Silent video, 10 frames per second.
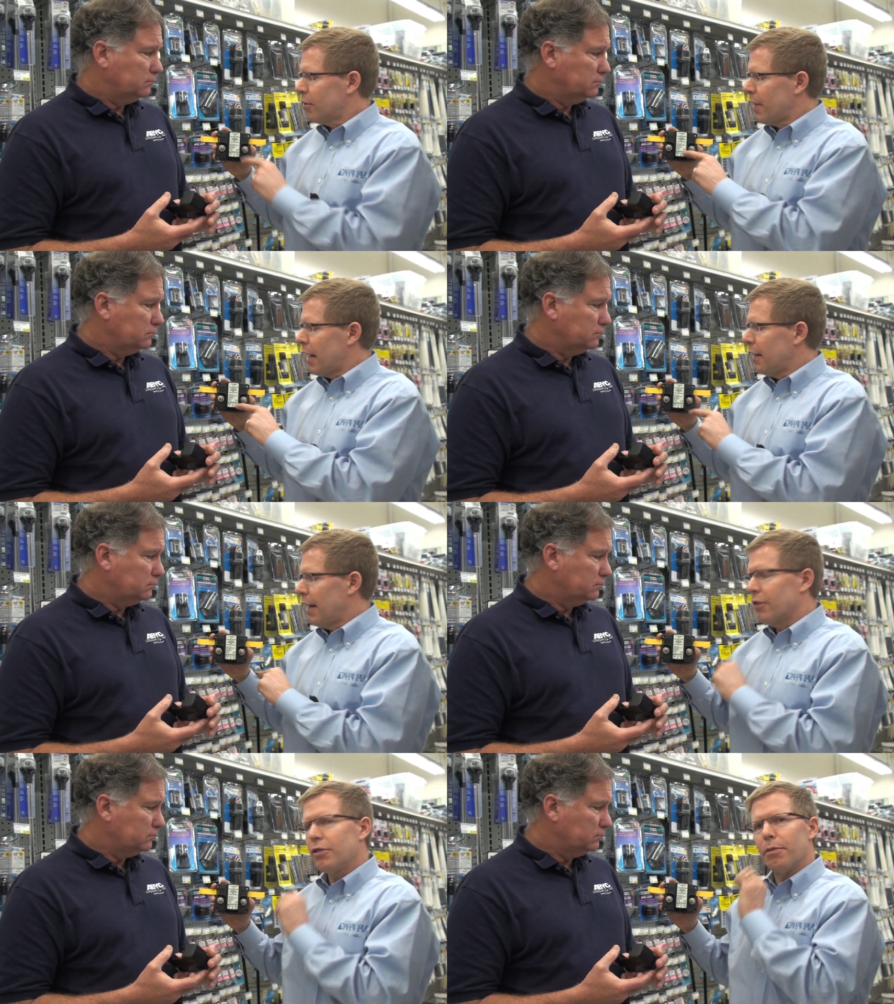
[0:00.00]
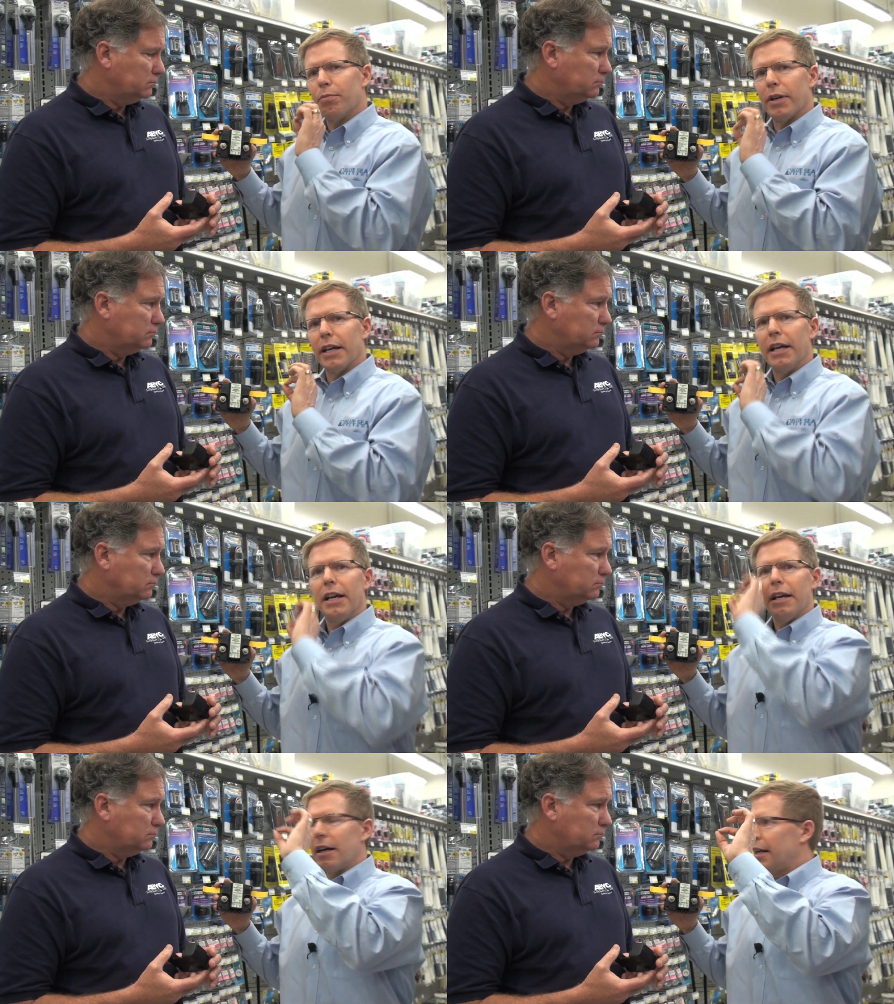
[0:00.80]
Speaker 1: So that allows you to bring
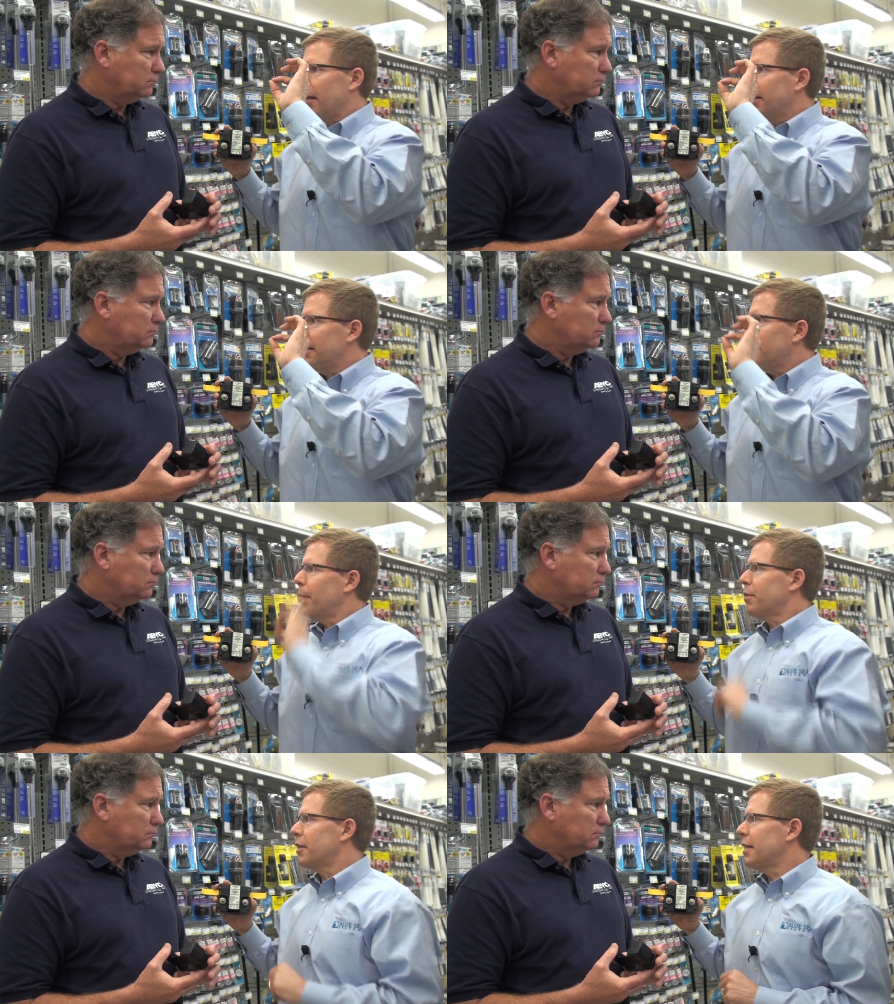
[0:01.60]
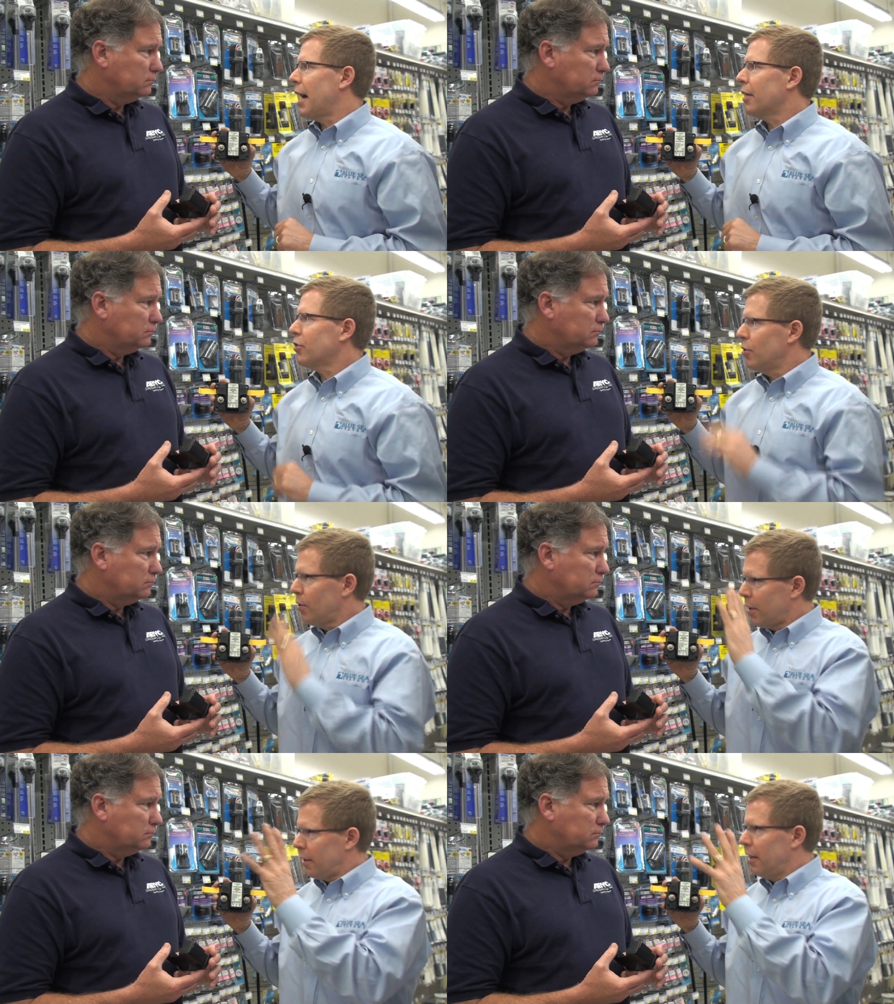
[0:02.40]
an LED up to the dash so
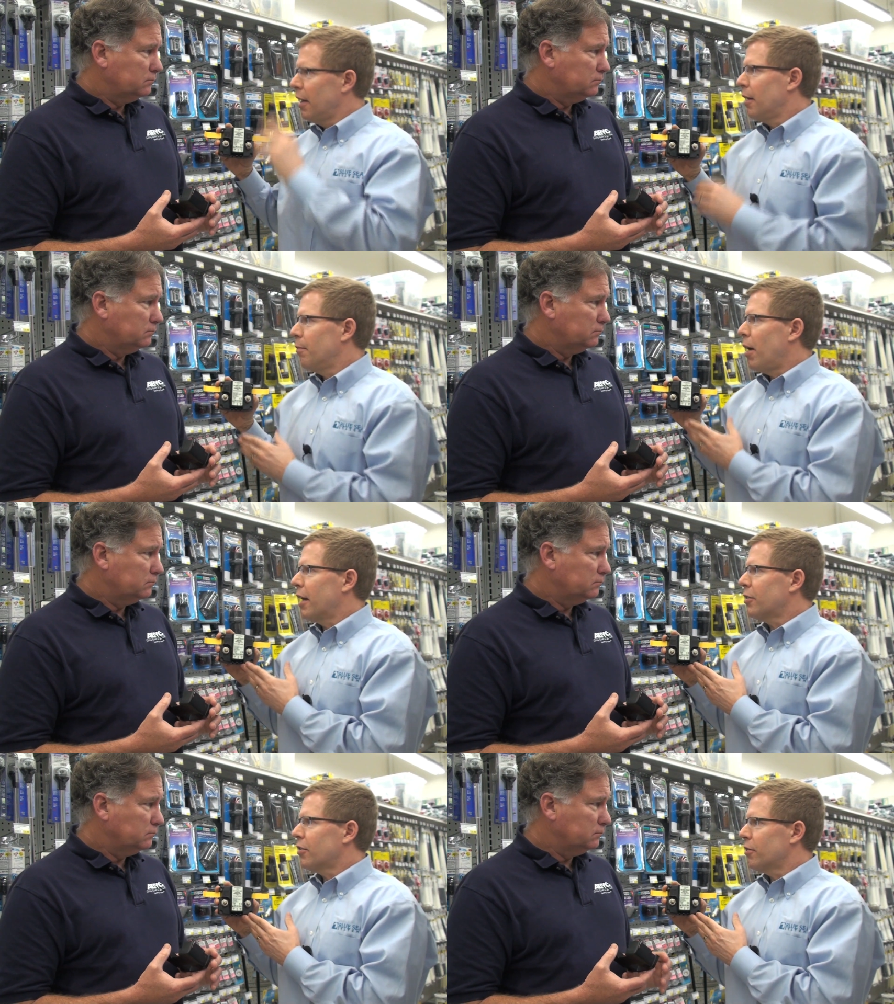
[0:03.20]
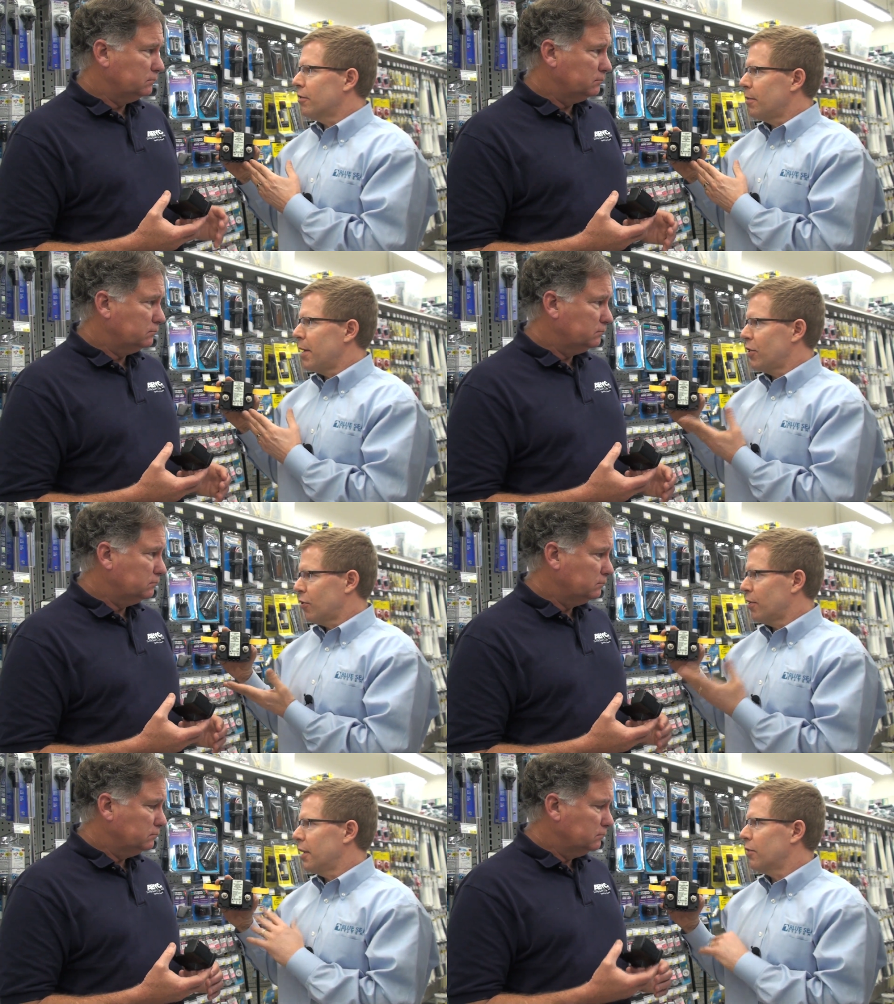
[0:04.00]
you can monitor to make
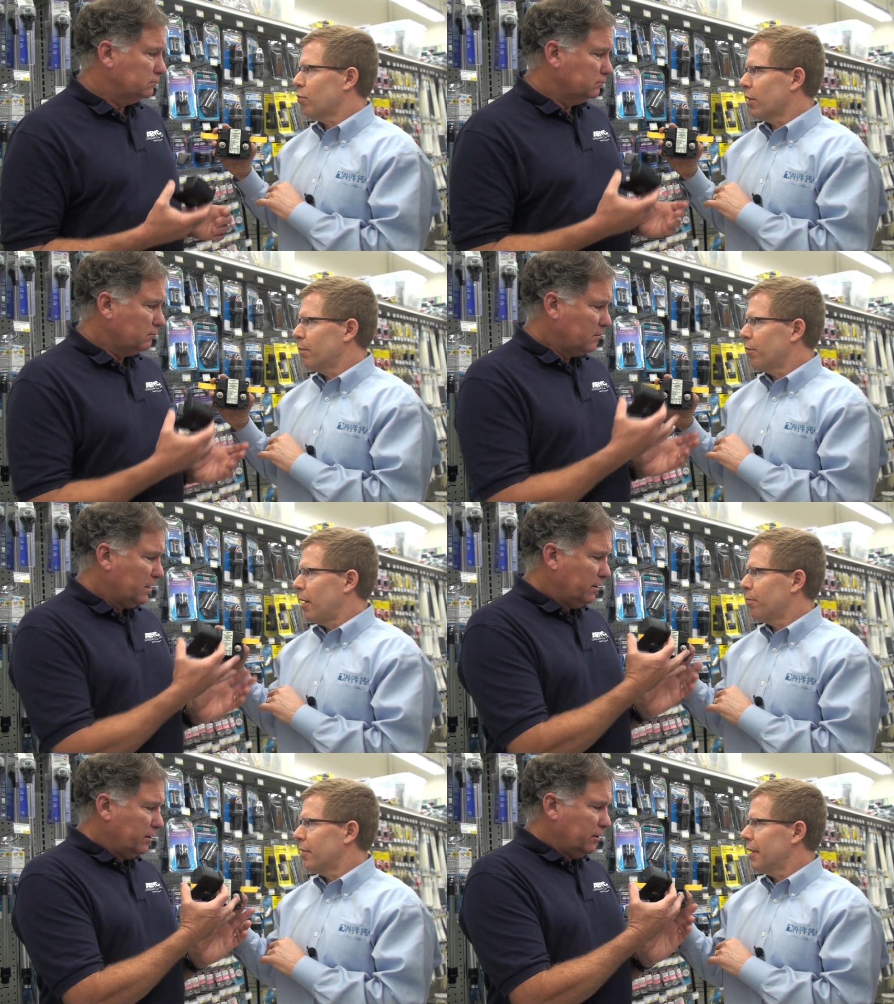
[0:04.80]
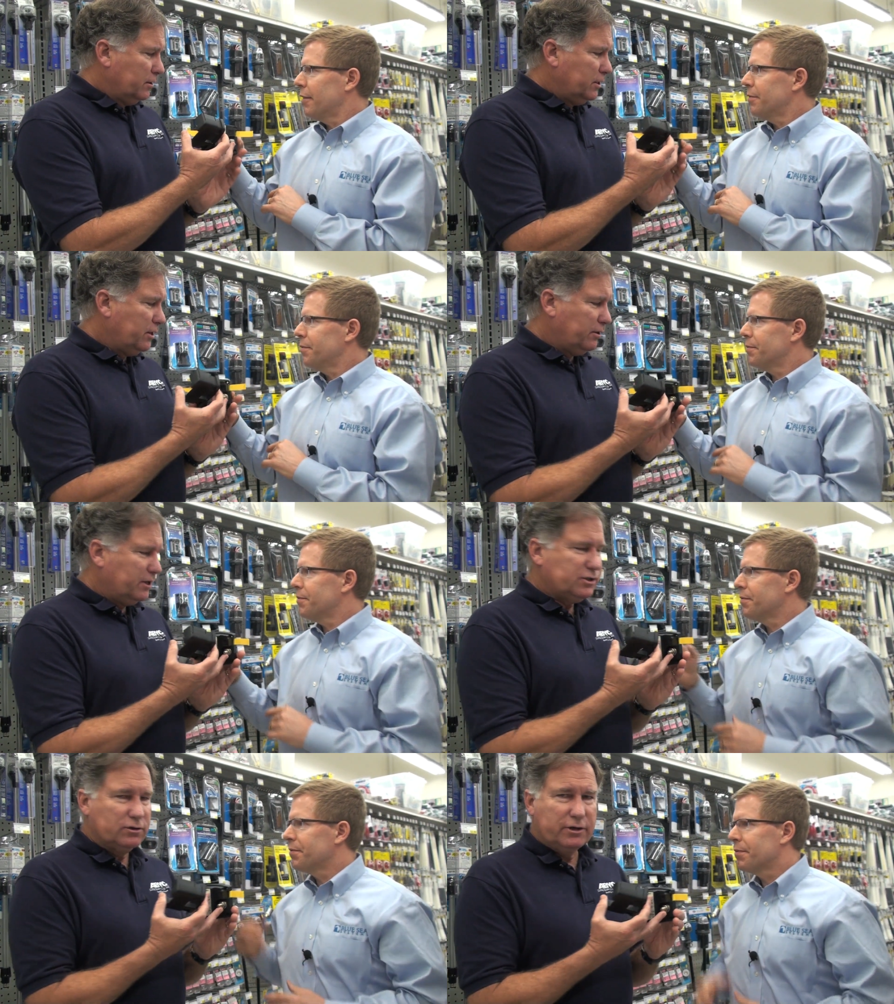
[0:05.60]
sure that it's working properly.
Speaker 2: You know,
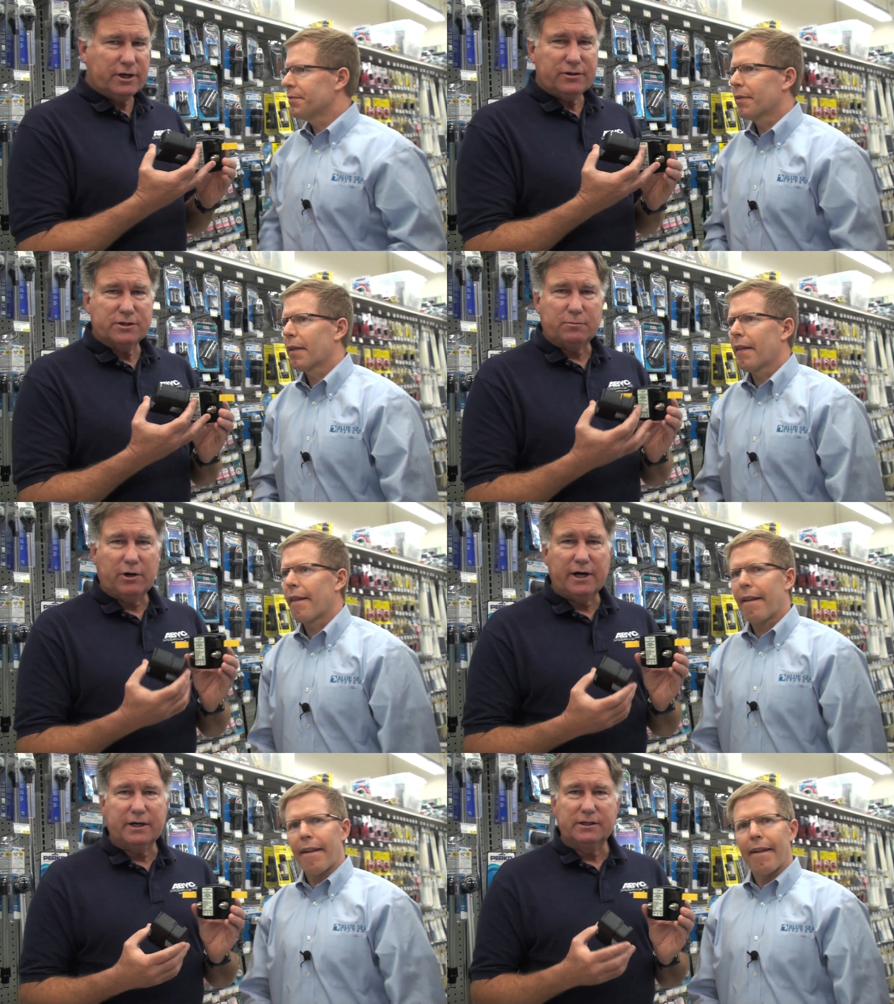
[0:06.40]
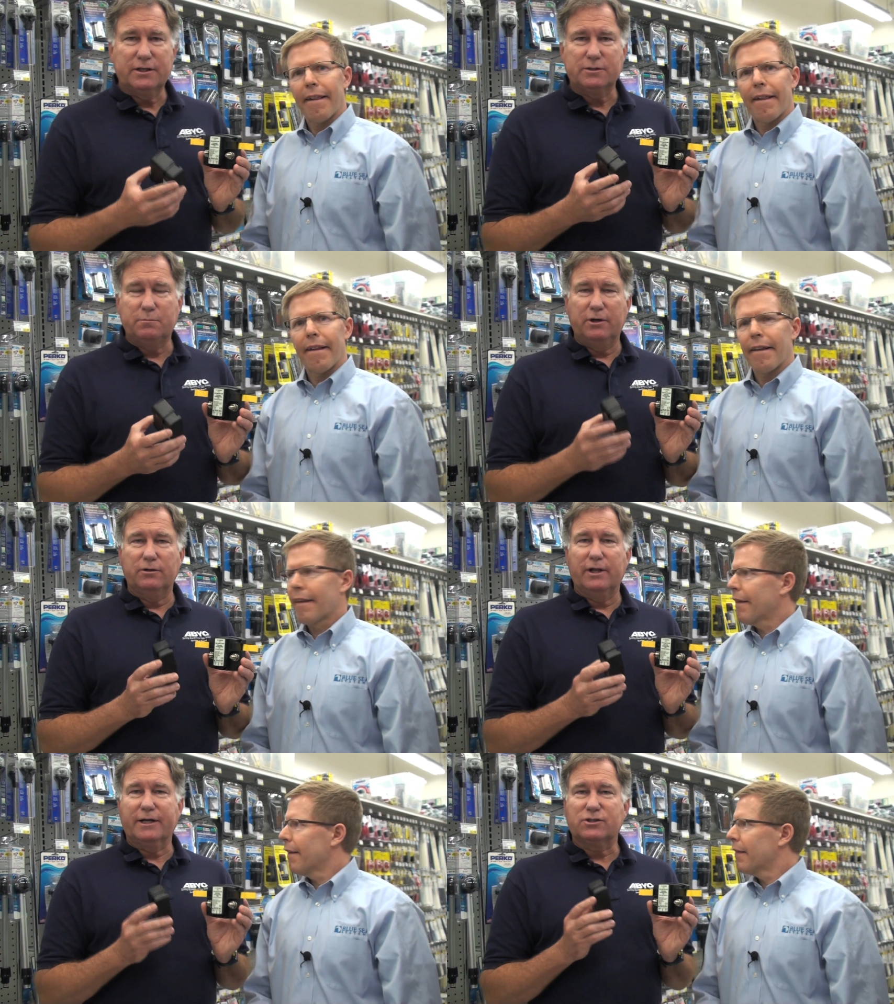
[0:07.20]
as you look at this product, it is
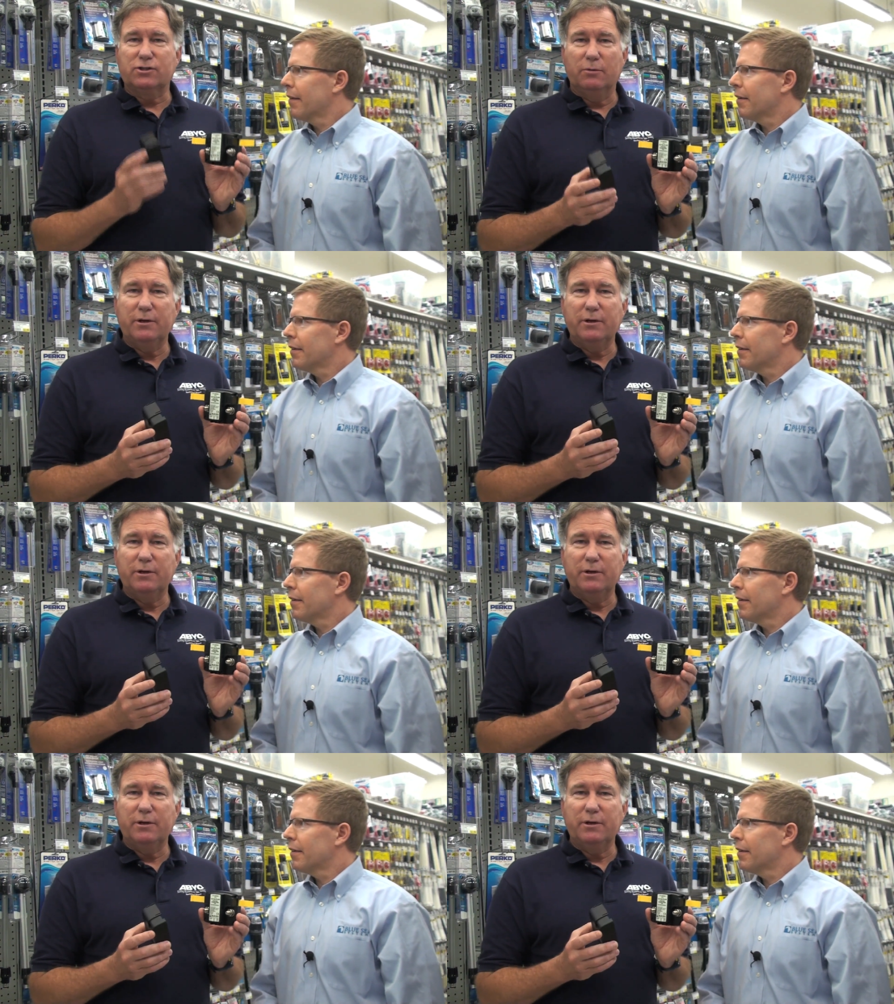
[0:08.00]
built like so